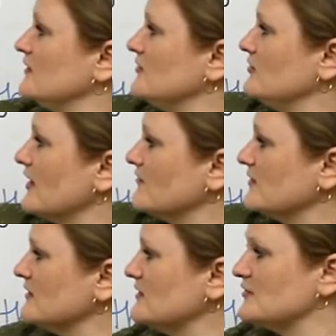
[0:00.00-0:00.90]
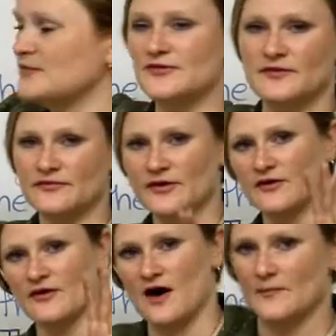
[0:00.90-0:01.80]
General and specific
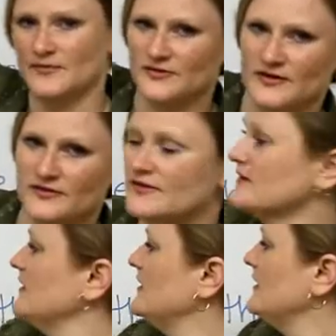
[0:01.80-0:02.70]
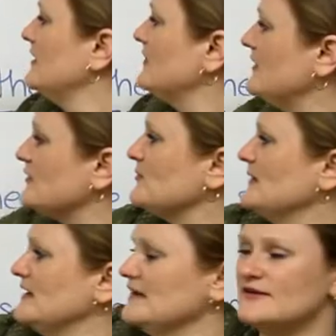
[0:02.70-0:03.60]
are opposites. This
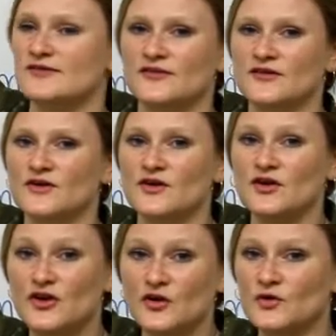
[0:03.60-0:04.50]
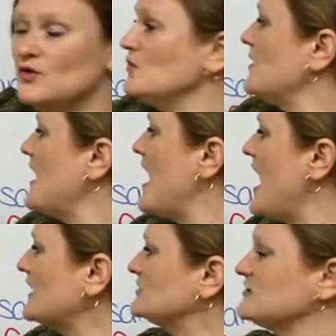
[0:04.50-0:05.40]
means you
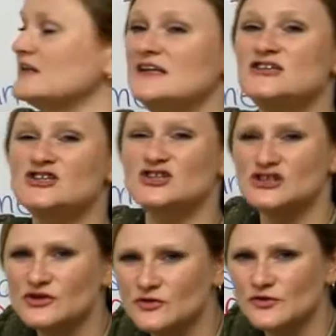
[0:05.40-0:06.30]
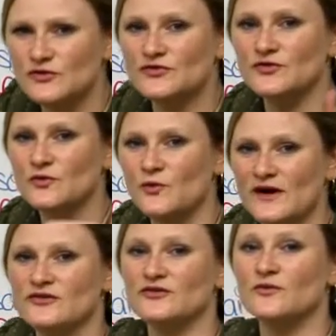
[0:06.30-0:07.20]
actually choose
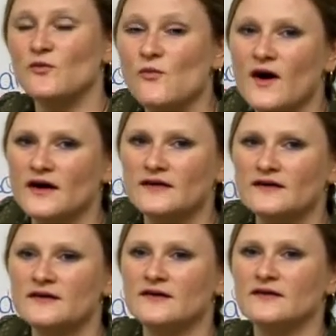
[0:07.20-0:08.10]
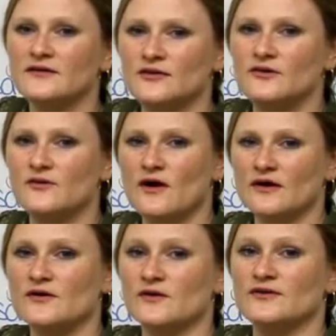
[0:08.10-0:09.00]
which one you
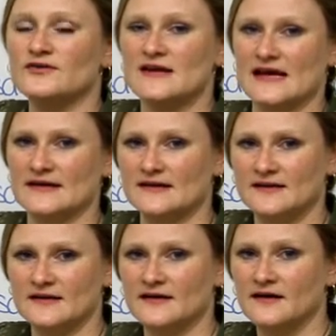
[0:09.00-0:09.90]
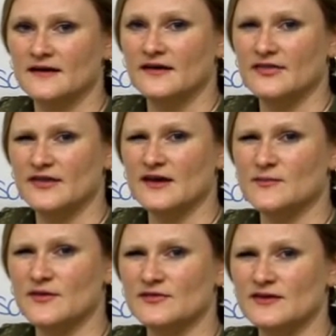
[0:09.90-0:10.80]
are going to get. Think
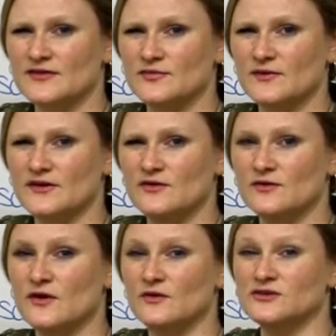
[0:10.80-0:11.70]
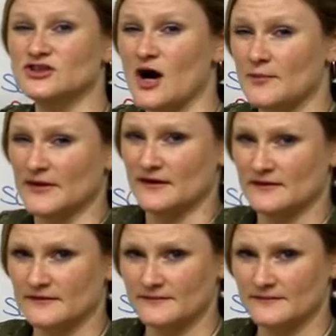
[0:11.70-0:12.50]
about this when you go shopping.